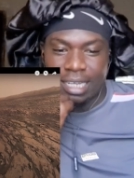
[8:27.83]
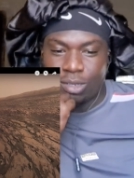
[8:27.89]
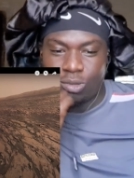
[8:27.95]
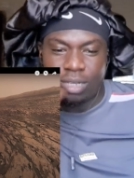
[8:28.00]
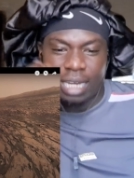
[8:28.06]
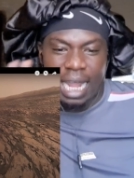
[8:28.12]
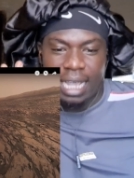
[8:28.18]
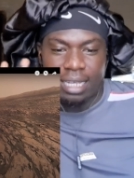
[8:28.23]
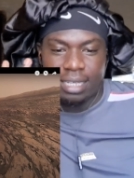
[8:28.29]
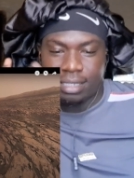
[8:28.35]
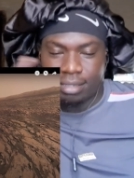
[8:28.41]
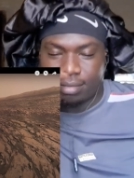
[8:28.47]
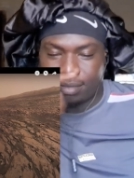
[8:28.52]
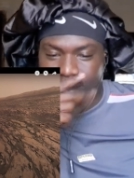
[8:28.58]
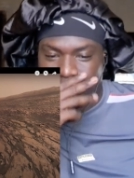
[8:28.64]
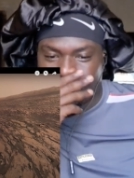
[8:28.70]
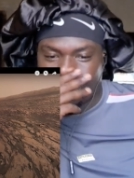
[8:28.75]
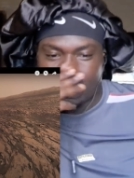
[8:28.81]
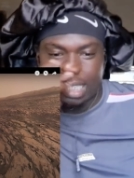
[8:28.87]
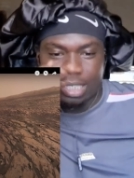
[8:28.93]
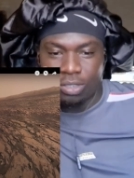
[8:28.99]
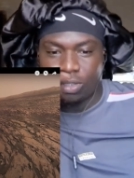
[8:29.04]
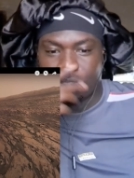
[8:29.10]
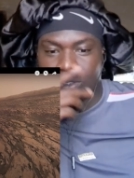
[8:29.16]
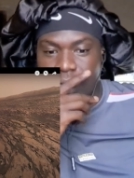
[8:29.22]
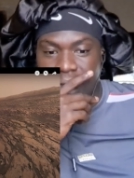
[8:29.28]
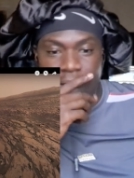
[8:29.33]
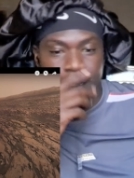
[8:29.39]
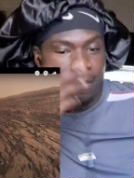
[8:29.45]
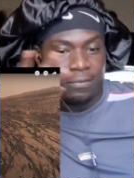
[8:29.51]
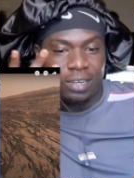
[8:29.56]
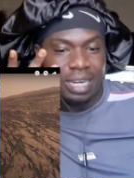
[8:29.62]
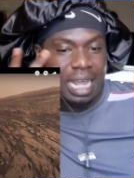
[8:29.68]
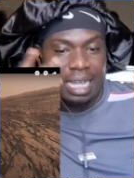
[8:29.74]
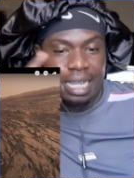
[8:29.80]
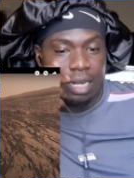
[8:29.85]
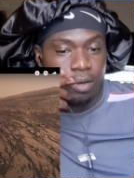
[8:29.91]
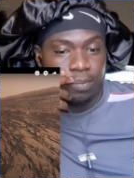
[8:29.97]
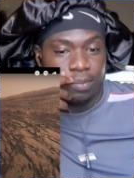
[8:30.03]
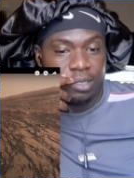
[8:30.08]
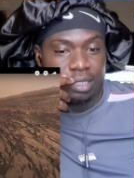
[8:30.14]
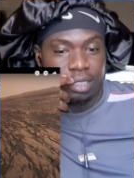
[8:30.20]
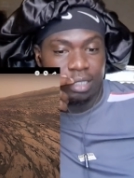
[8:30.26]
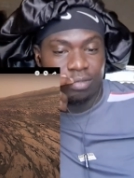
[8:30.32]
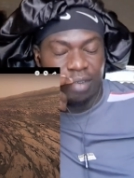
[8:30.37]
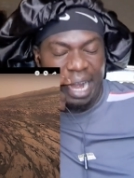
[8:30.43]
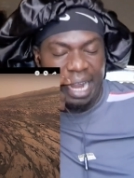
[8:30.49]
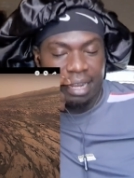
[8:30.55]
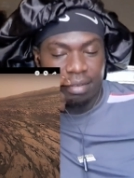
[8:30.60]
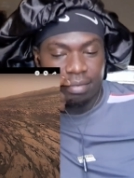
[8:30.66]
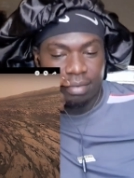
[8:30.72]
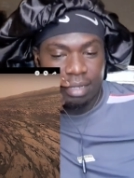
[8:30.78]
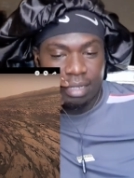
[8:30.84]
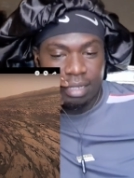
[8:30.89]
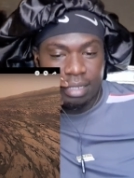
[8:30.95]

It looks like I feel like Elon Musk is right.